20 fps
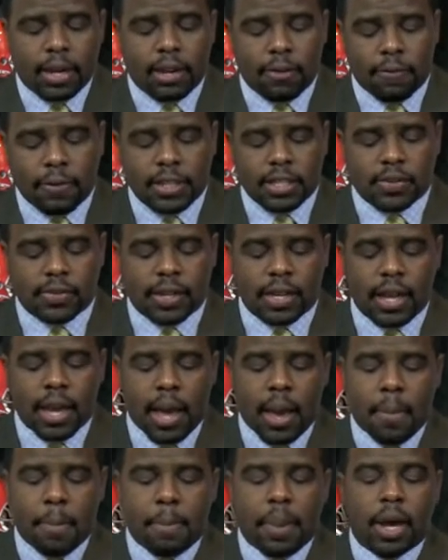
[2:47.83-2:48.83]
Defensively,
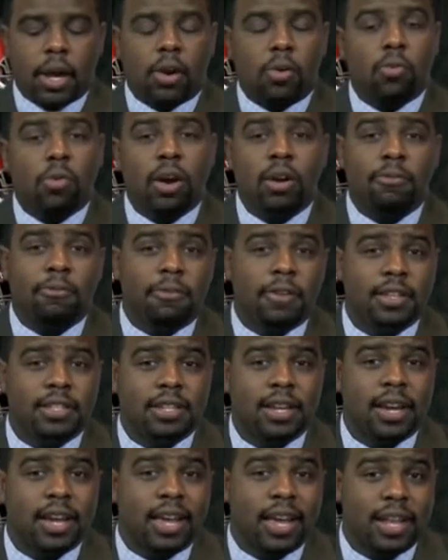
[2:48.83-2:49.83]
better run
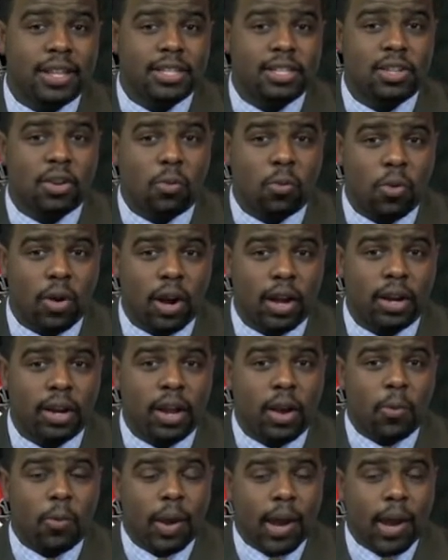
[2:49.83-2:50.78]
fits against the run